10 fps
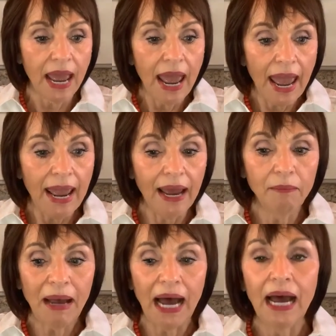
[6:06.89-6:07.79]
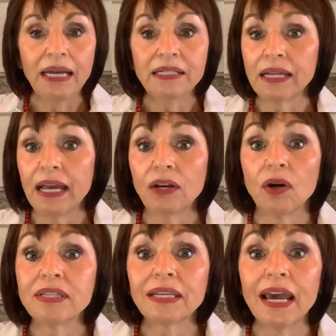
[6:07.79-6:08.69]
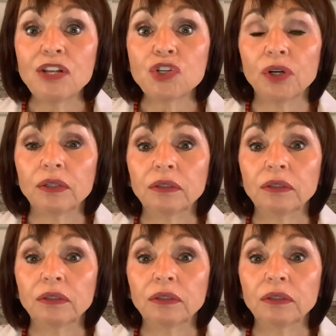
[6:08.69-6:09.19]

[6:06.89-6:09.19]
Am I staying on schedule?